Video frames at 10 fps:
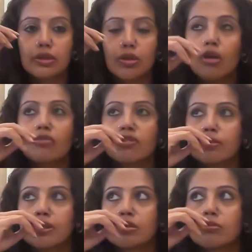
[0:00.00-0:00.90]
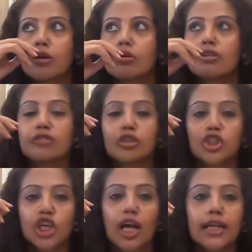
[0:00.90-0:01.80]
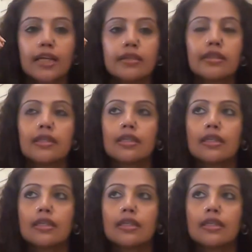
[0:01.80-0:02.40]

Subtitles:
God forbid tomorrow if your child,